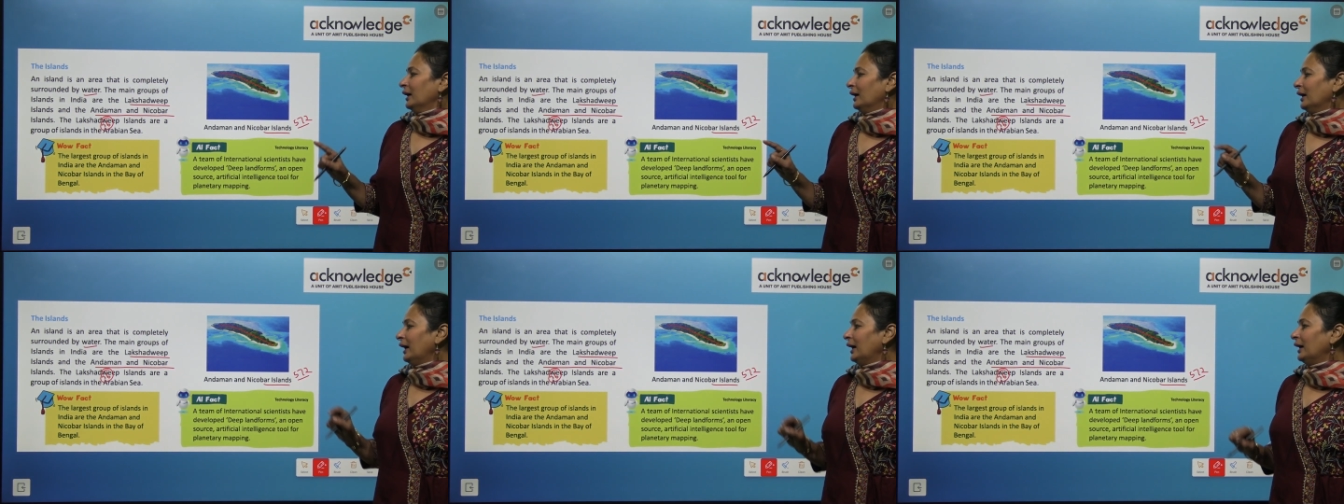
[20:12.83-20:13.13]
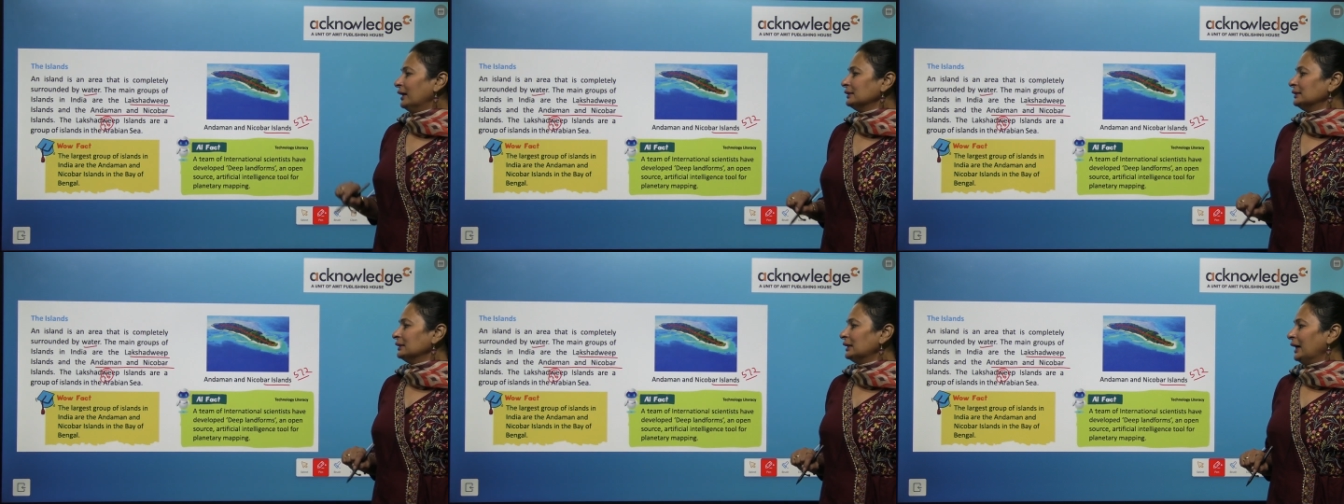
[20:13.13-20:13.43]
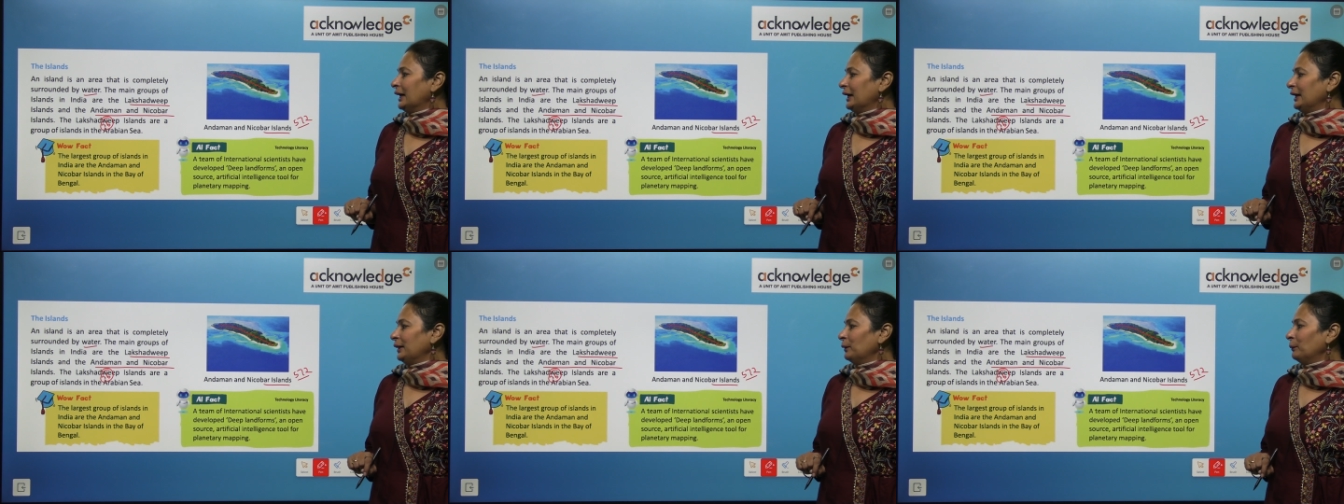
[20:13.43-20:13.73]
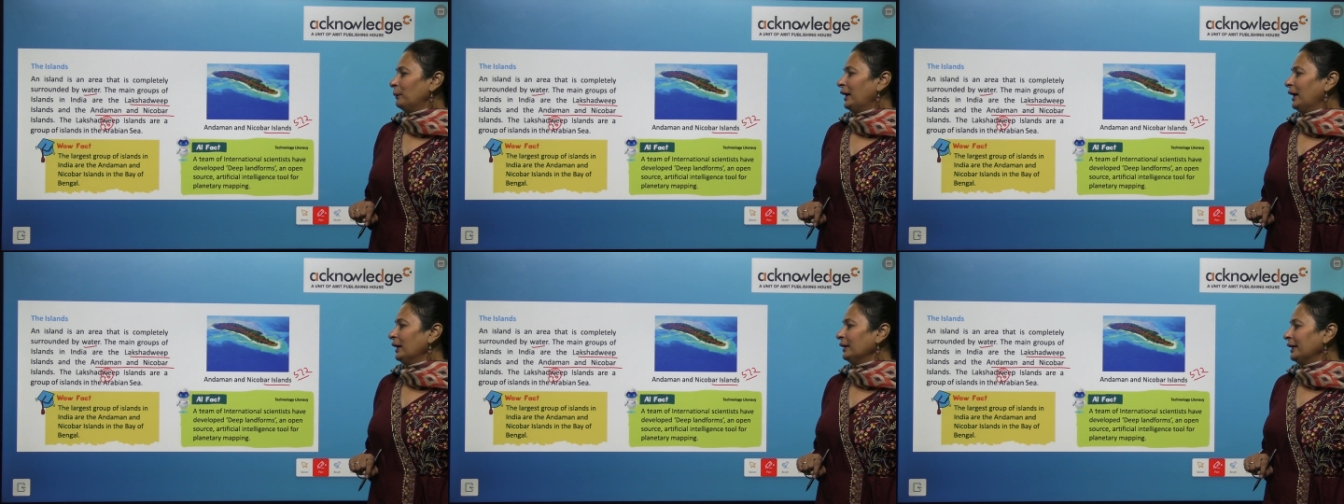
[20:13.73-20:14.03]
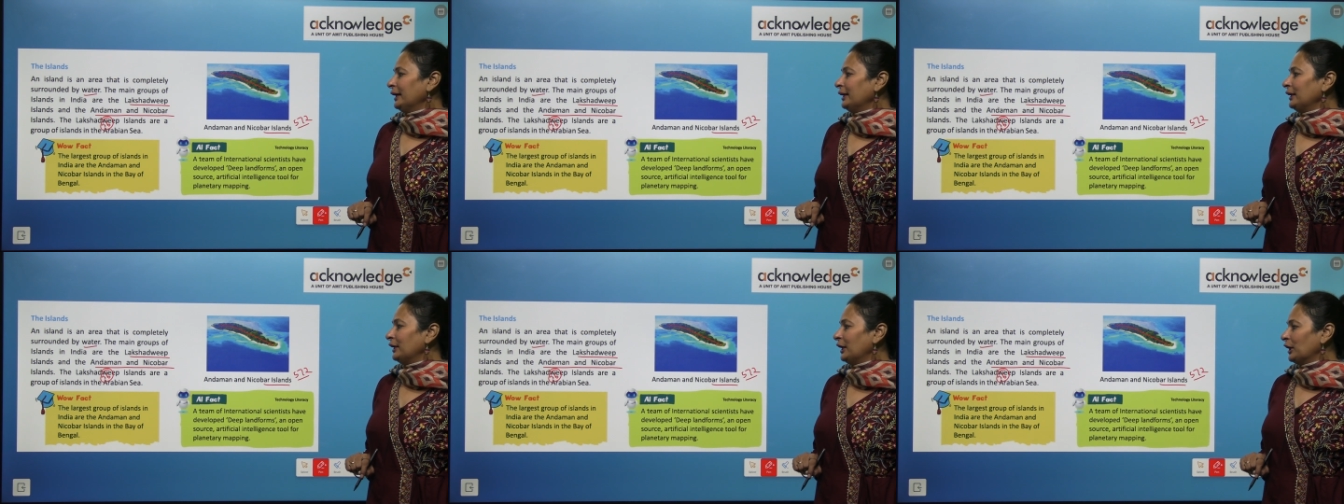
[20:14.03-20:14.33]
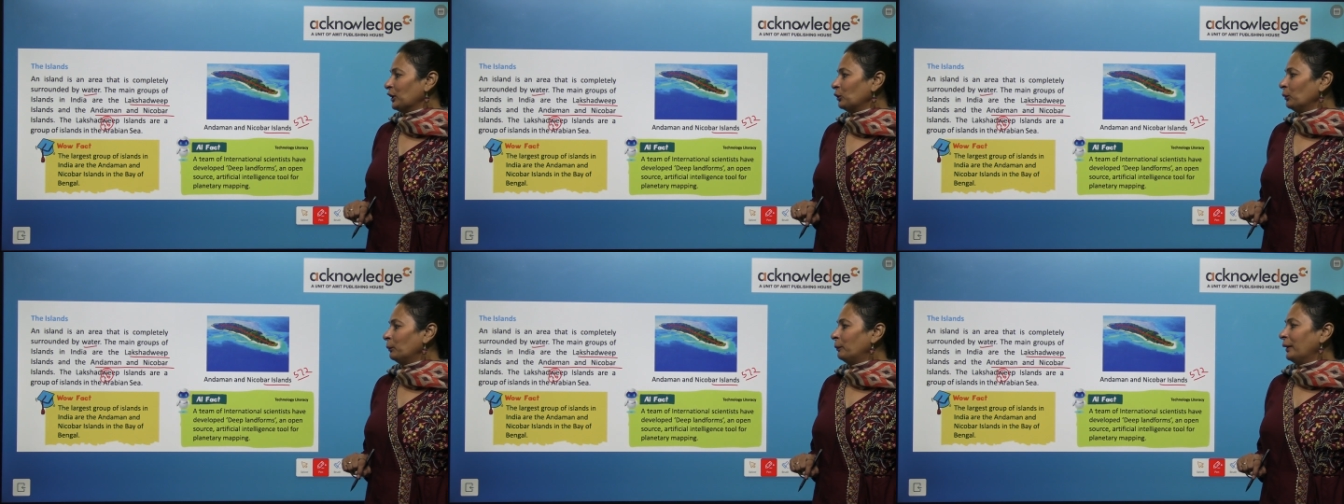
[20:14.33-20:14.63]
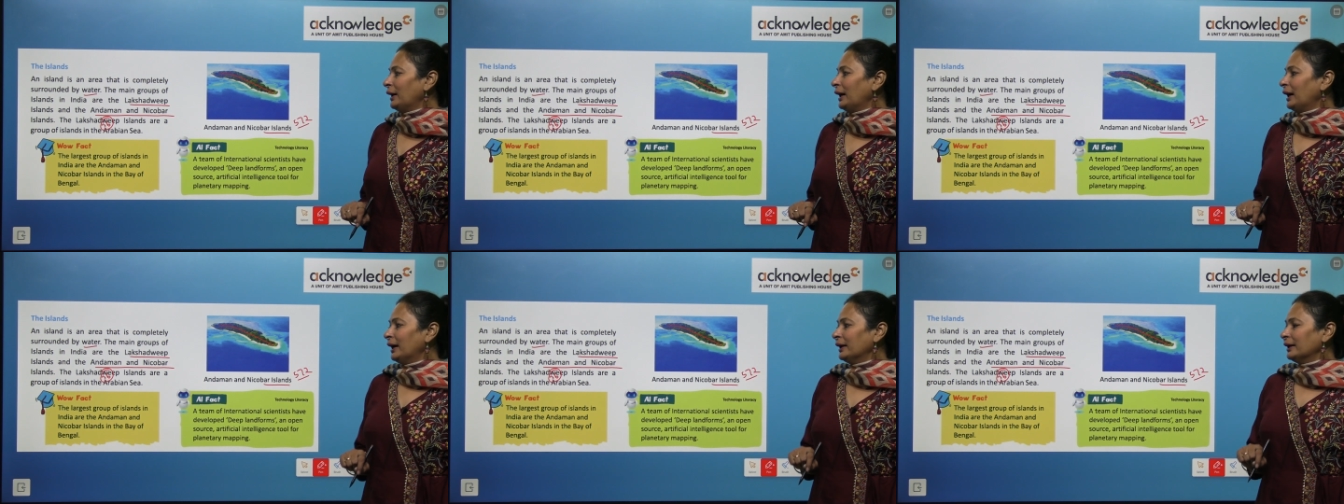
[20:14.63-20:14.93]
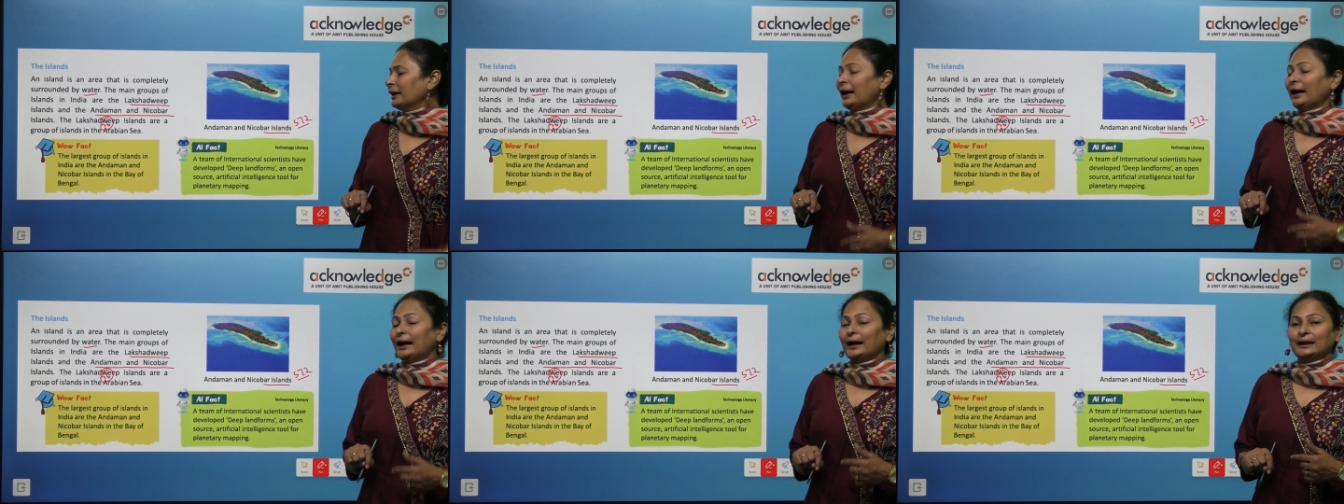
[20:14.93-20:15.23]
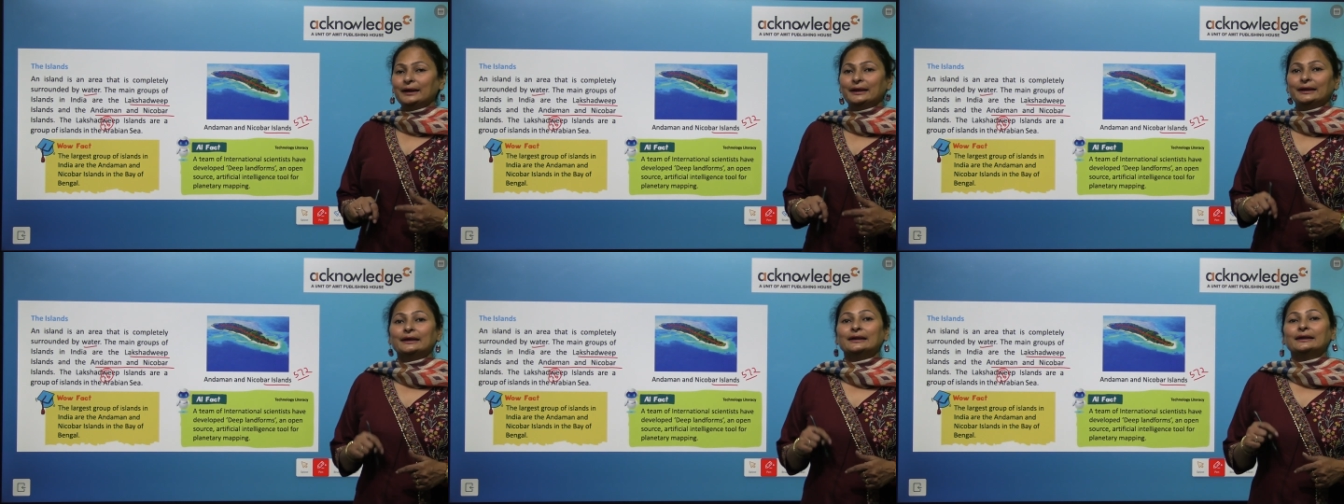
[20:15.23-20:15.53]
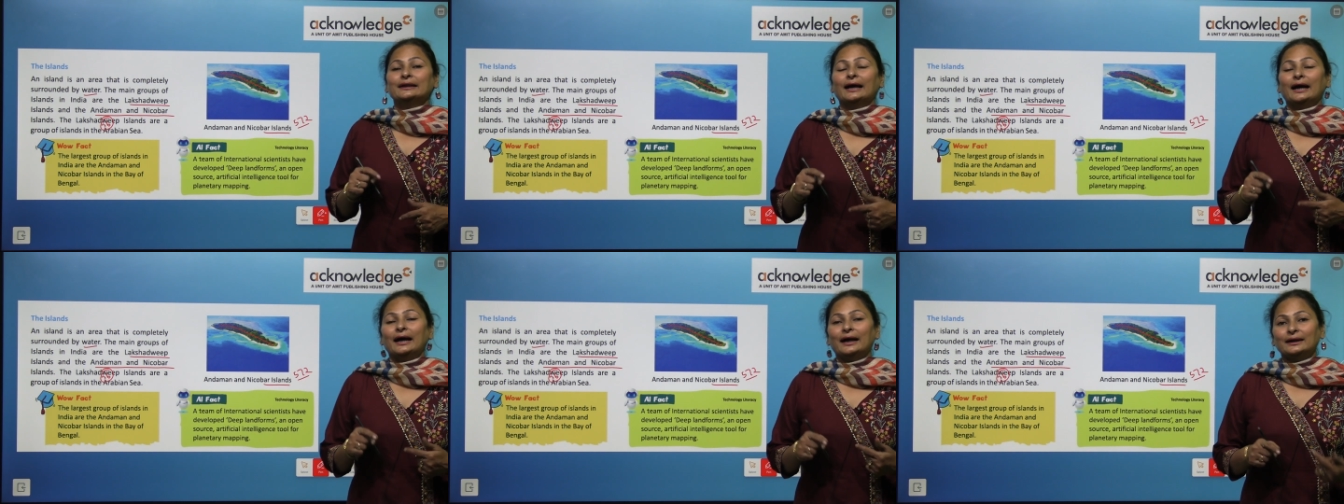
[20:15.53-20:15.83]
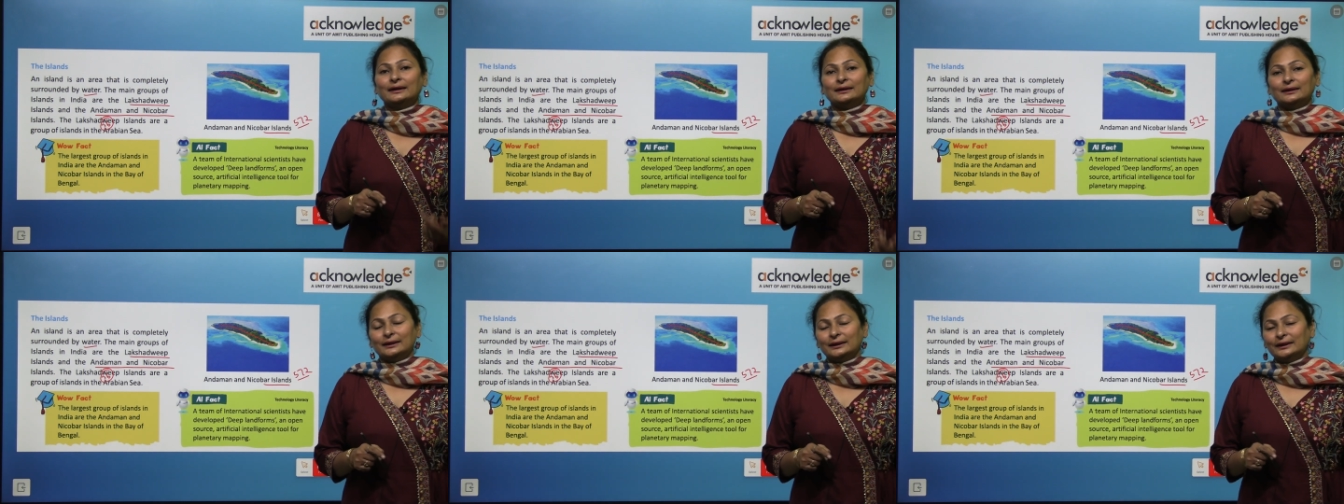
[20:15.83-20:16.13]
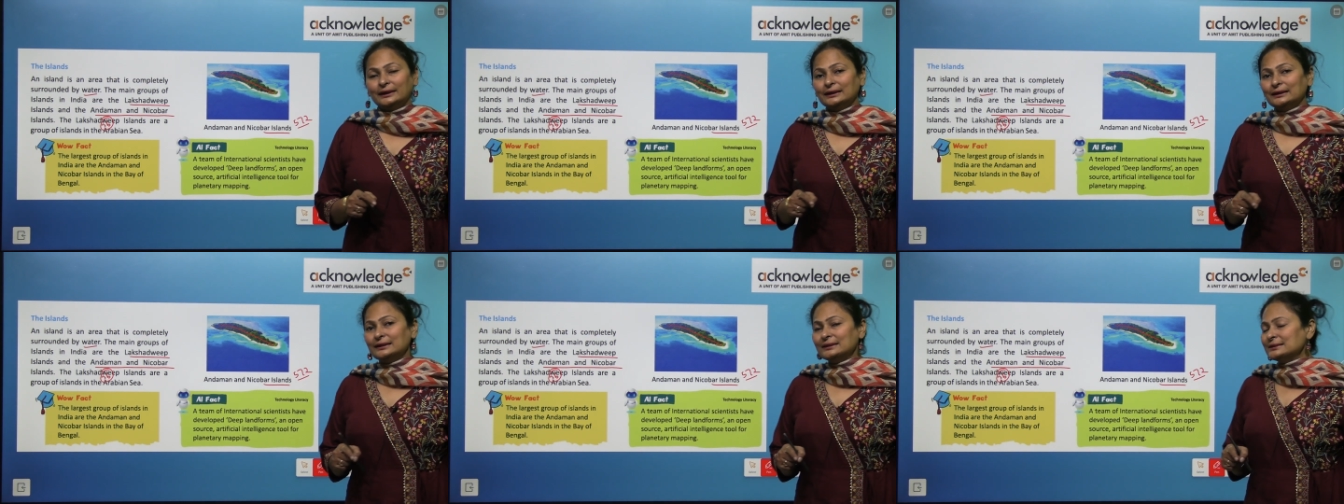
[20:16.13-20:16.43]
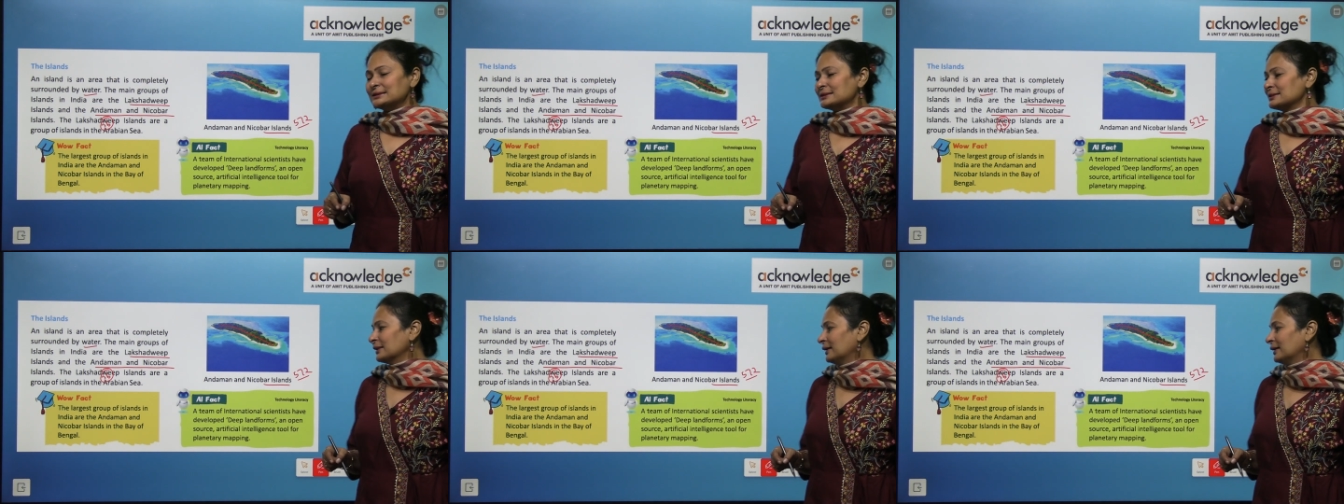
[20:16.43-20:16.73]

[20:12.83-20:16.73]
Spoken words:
are the Andaman and Nicobar Island, that is